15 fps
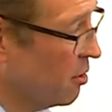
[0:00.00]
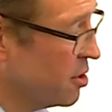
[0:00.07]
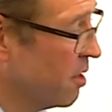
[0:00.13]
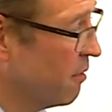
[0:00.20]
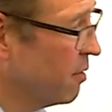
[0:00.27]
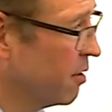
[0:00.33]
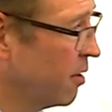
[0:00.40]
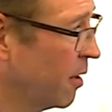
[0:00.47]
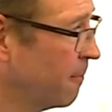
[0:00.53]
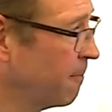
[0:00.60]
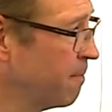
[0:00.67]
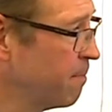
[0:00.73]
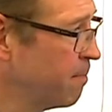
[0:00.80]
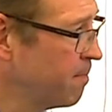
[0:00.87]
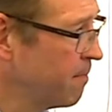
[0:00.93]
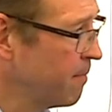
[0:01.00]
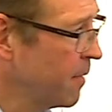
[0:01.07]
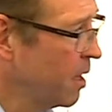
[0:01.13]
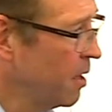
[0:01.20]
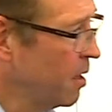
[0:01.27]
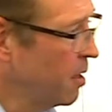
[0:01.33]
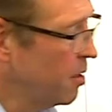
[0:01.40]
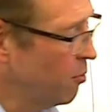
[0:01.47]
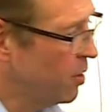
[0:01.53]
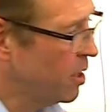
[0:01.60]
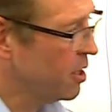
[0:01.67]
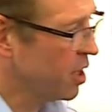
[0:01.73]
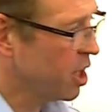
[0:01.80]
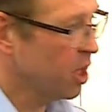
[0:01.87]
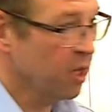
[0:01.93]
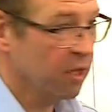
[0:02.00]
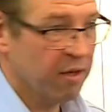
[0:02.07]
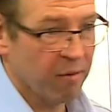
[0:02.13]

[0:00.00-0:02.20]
lost everything. When it occurred,